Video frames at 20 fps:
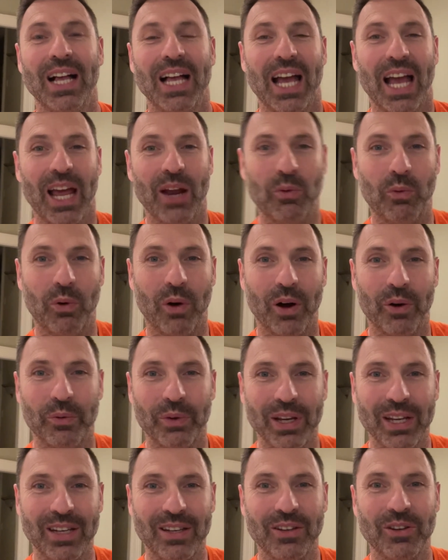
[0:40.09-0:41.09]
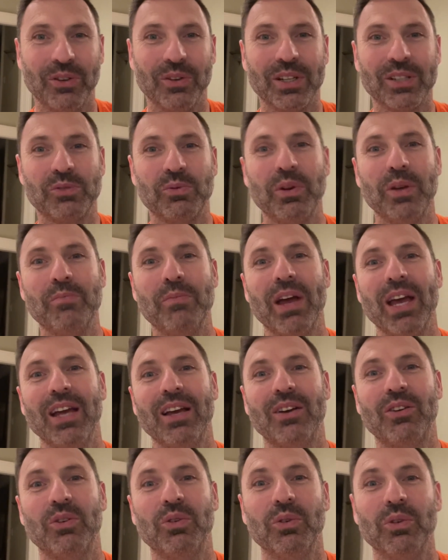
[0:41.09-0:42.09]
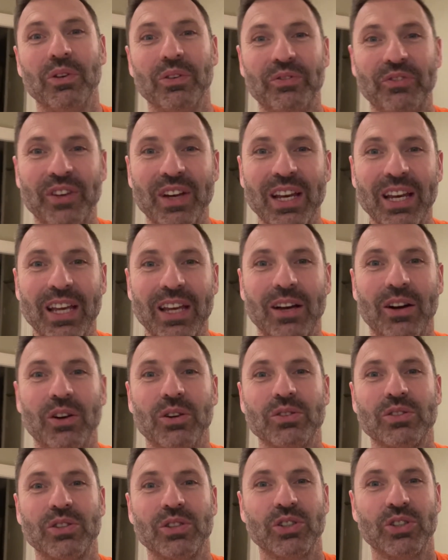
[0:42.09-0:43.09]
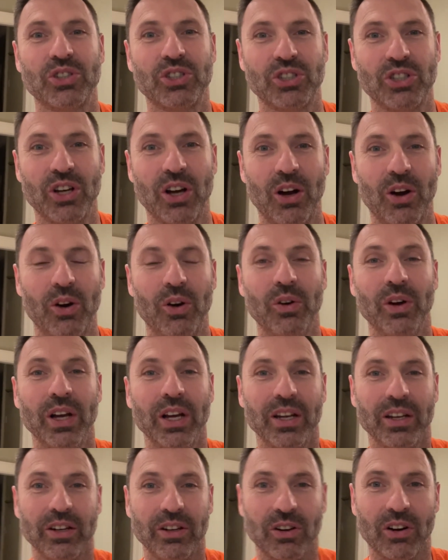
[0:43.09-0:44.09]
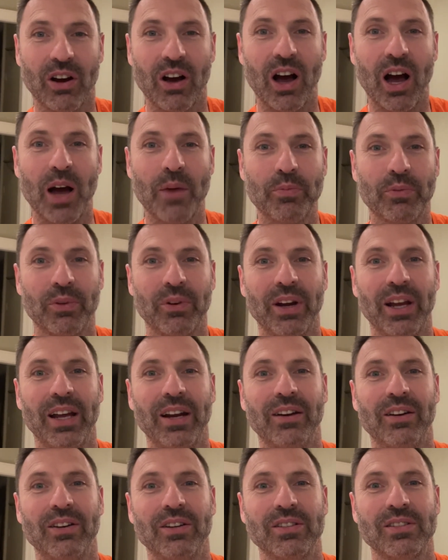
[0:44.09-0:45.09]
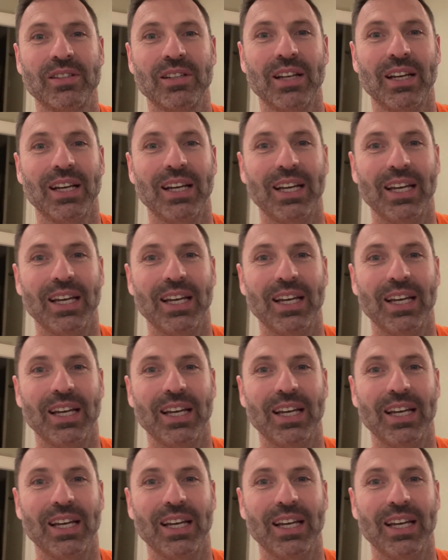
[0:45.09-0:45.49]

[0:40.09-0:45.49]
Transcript: And what we do is we make cool videos to show your operators